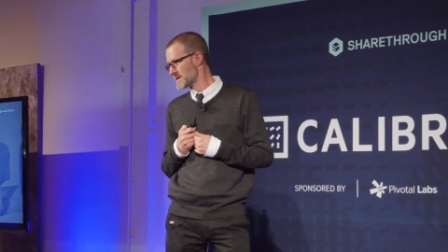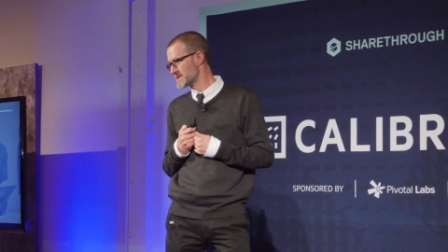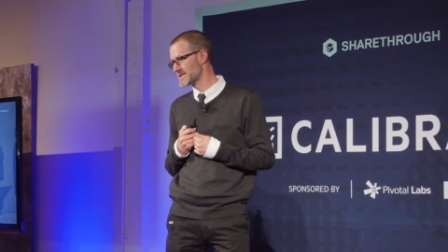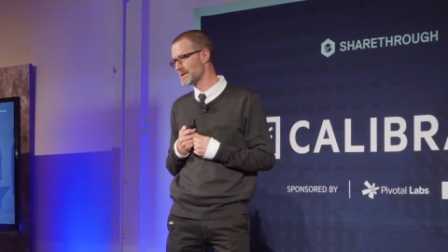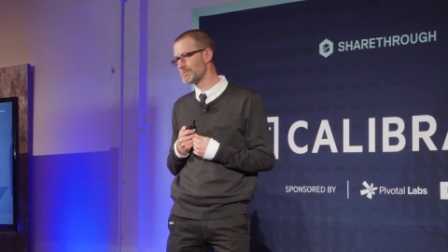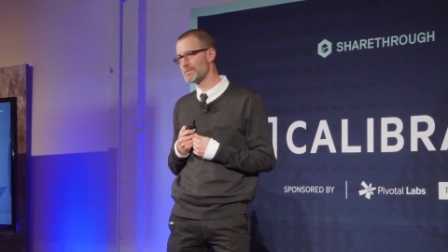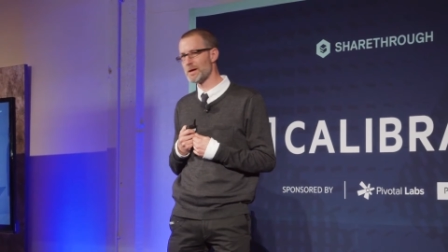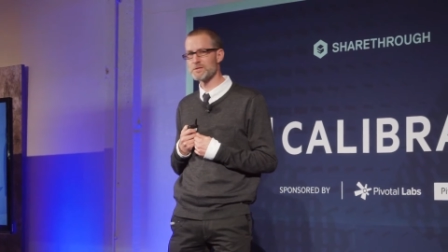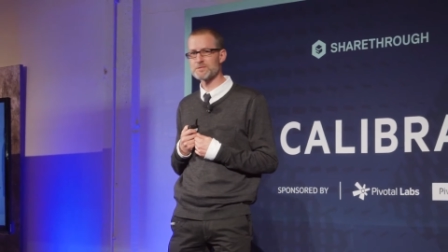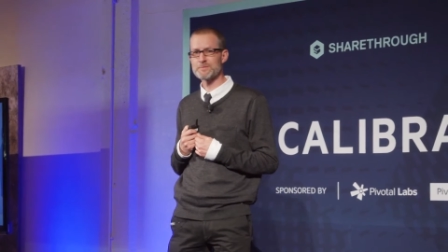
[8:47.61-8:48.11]

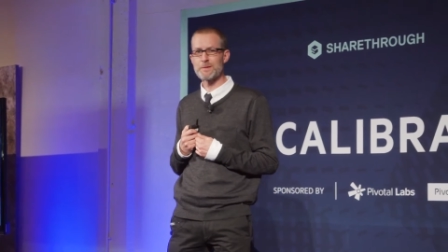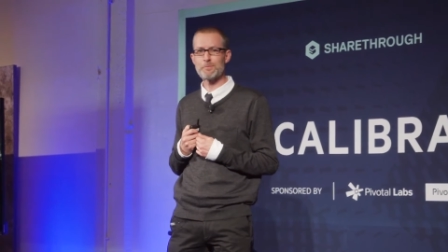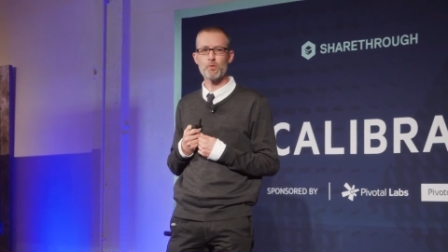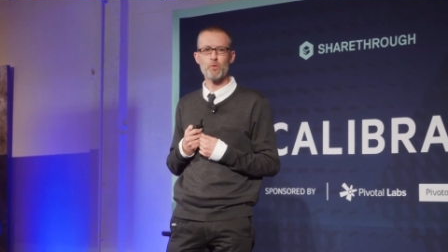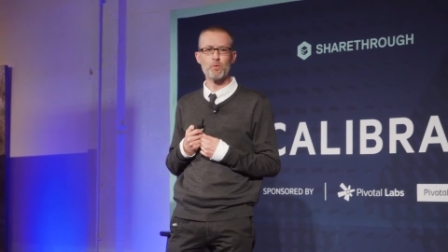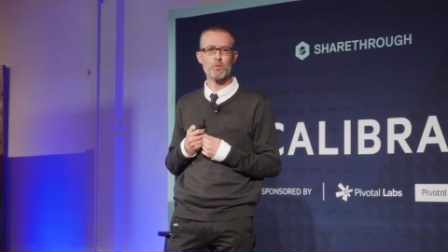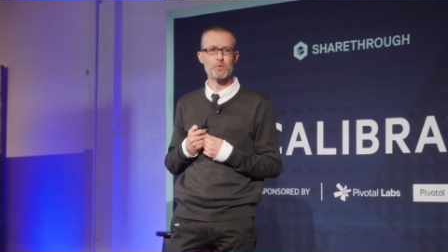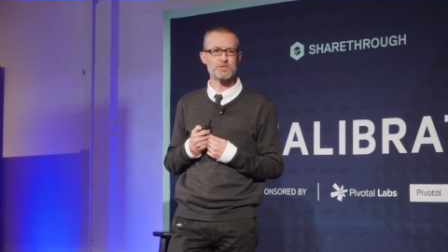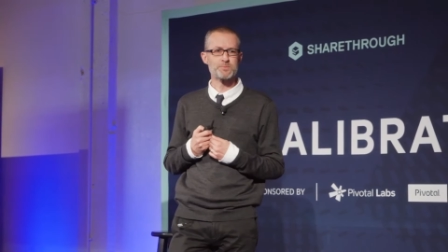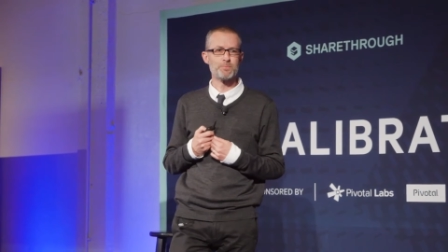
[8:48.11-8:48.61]
sometimes people
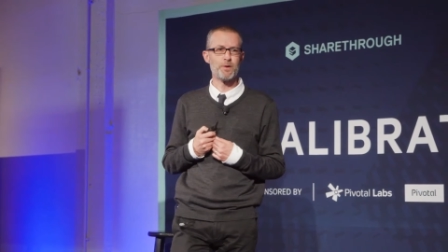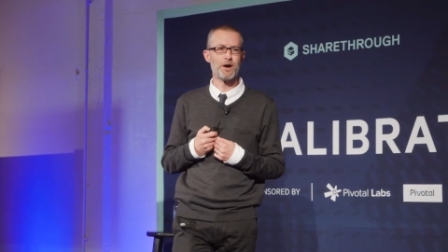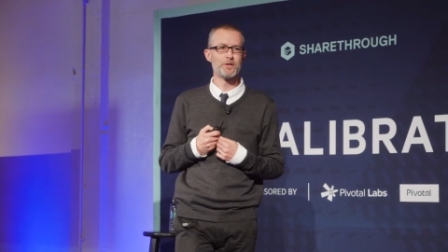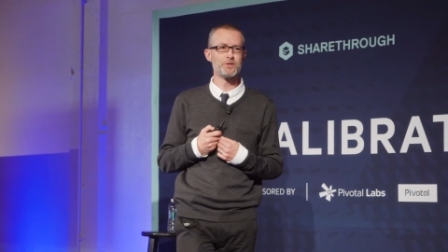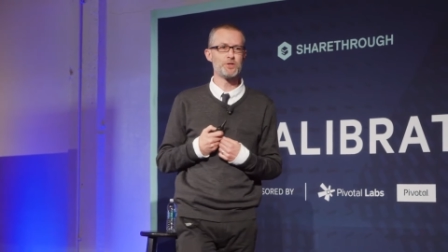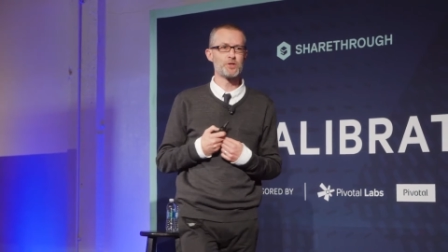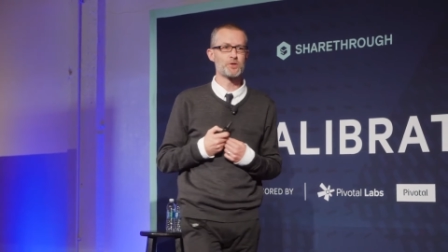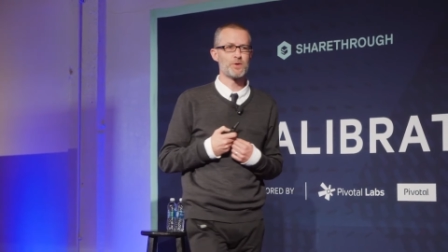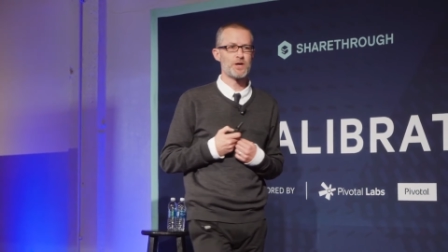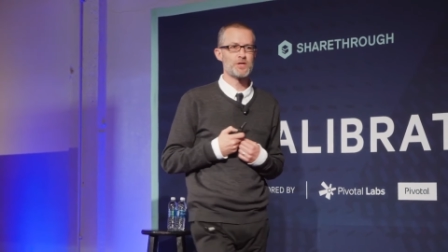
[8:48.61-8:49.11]
will respond
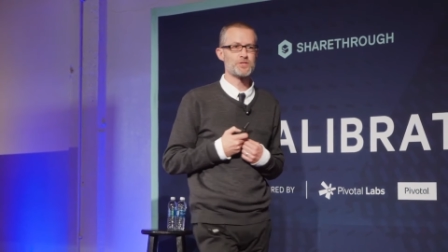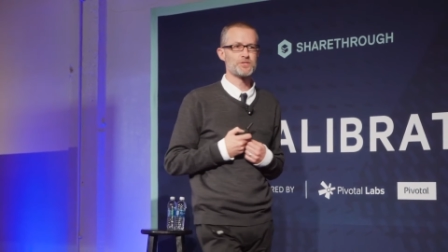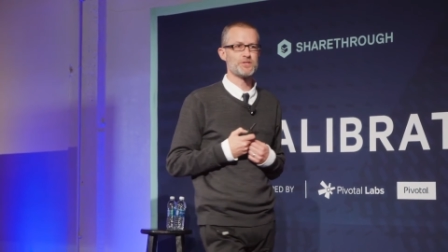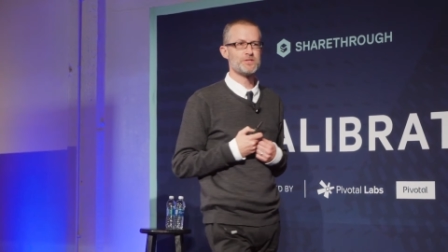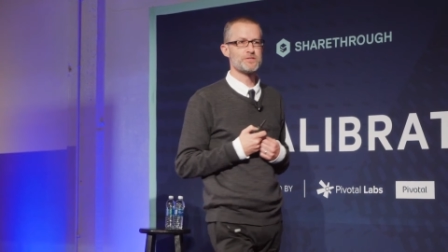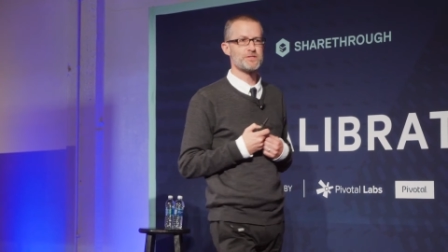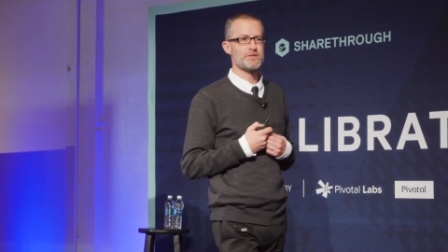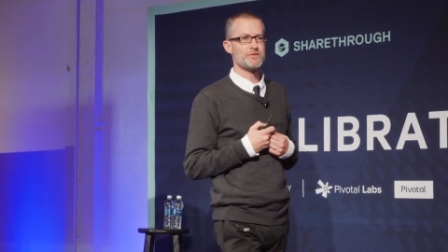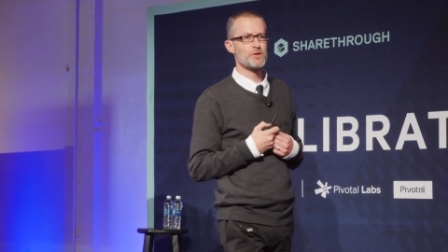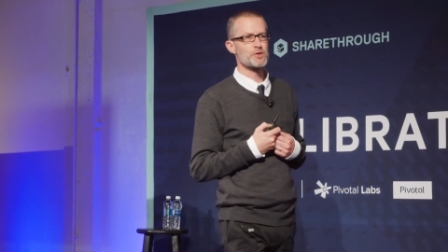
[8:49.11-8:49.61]
to your
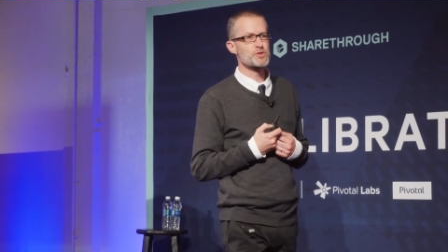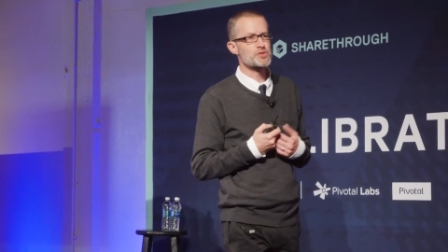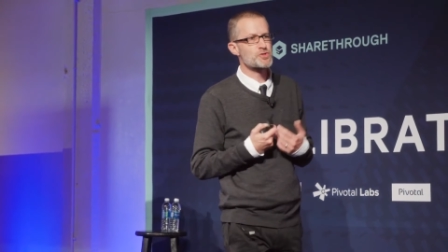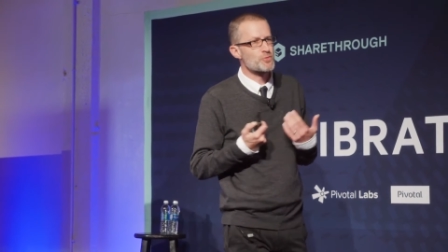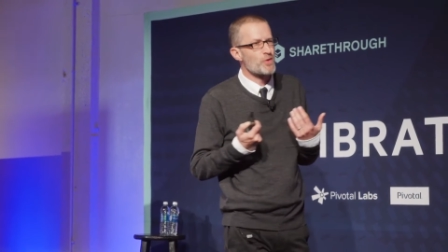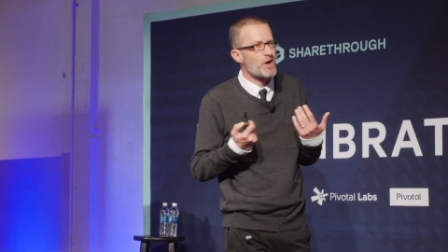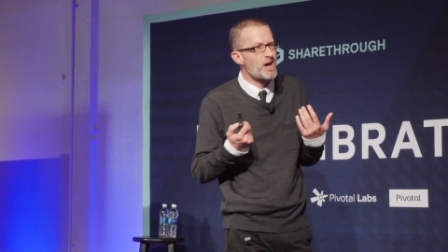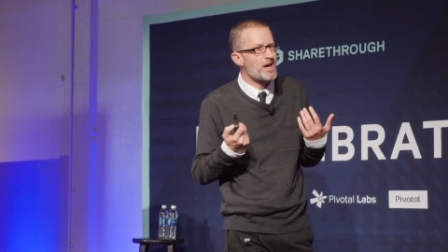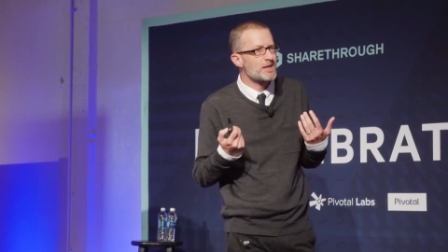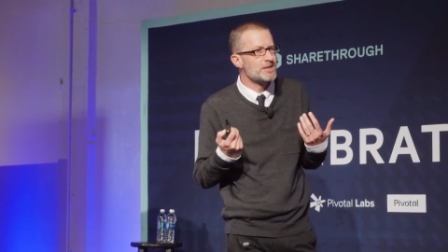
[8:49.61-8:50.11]
questions and they'll
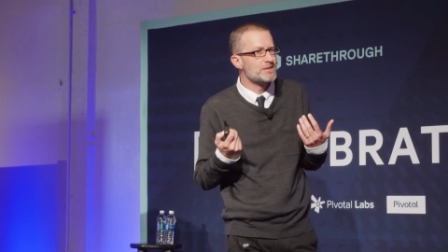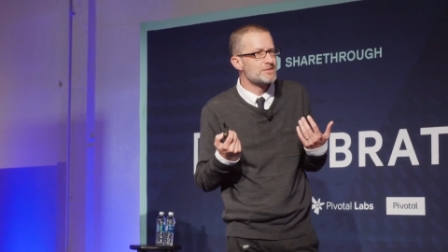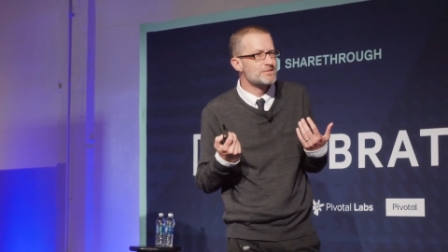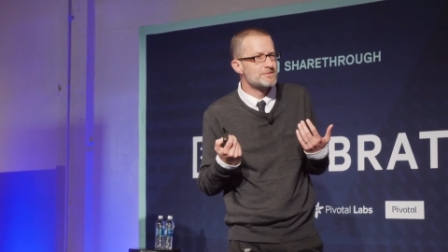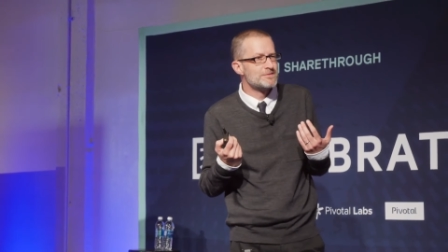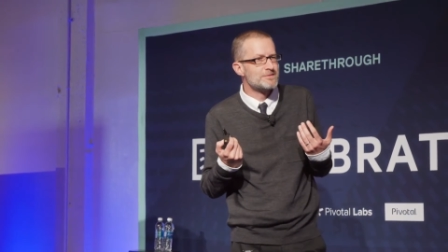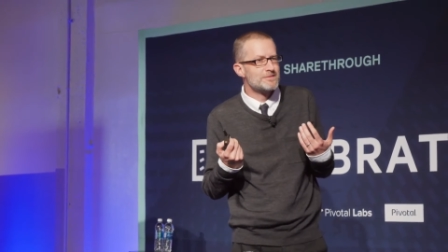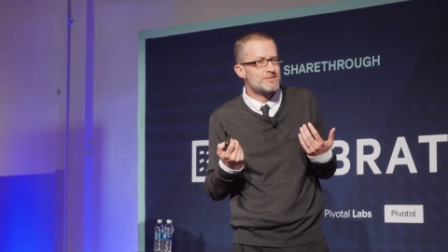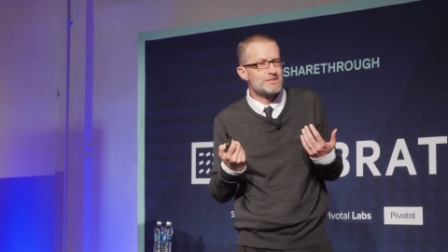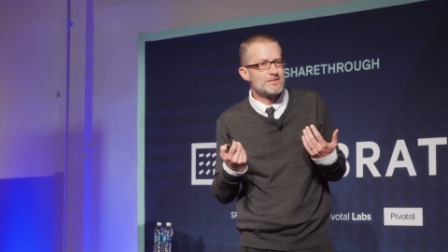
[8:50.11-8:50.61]
shrug
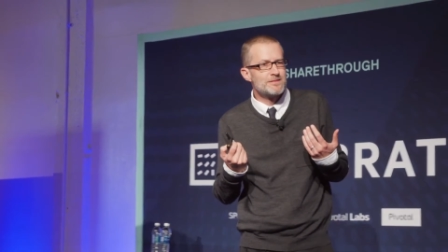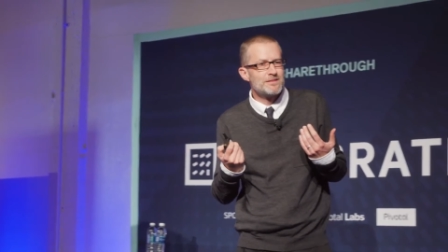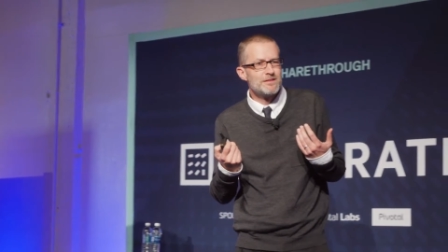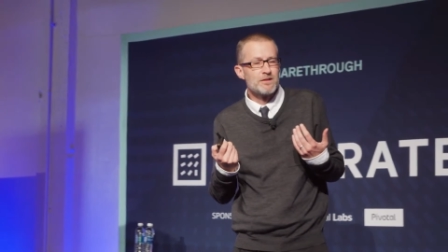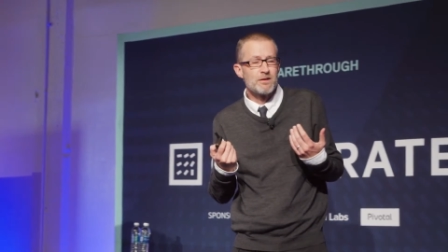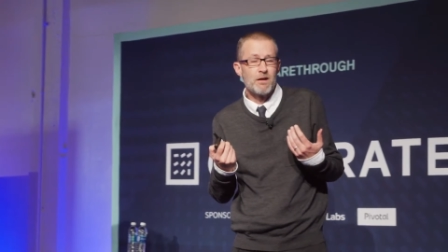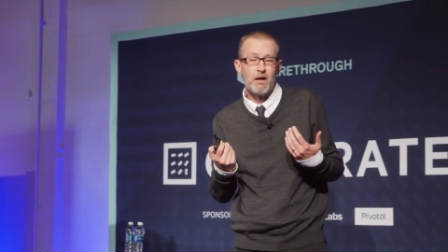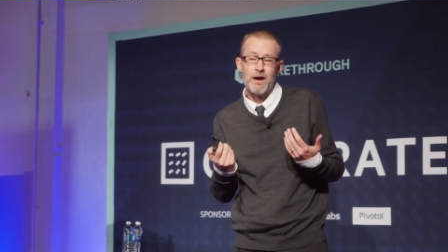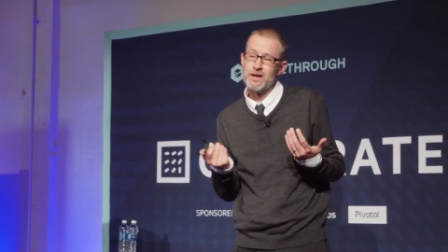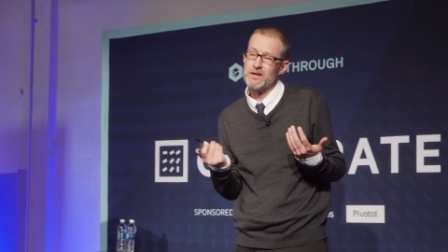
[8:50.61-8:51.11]
I
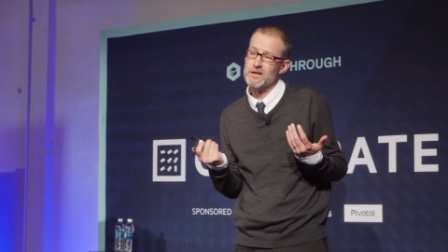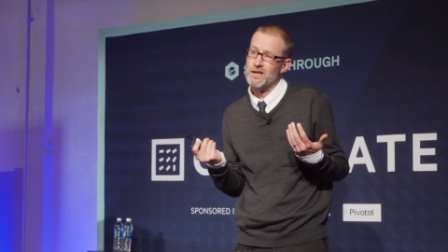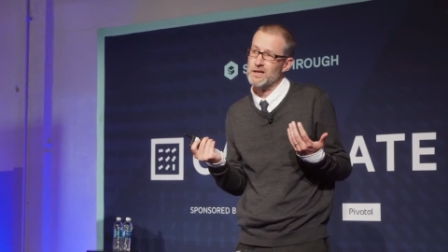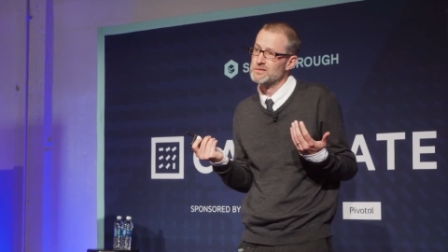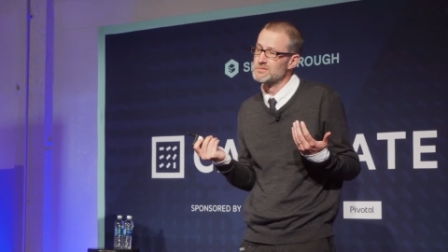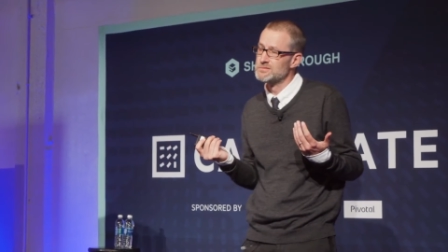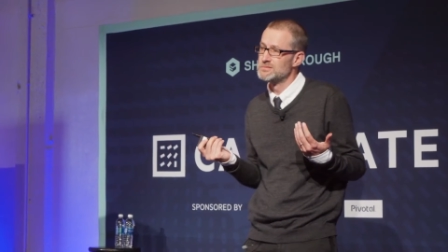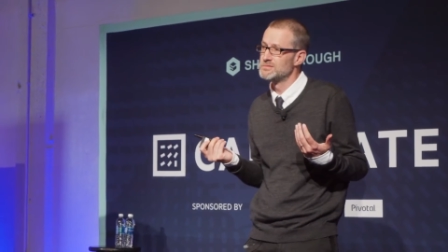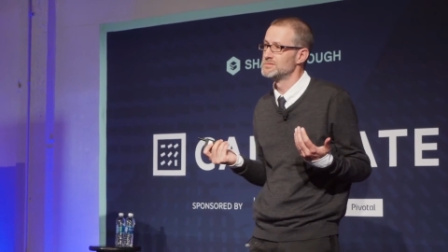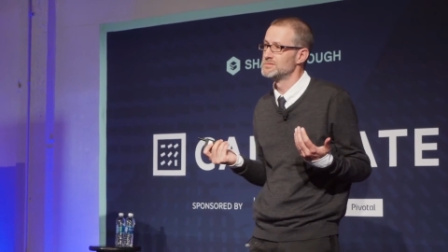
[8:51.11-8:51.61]
go, I don't know.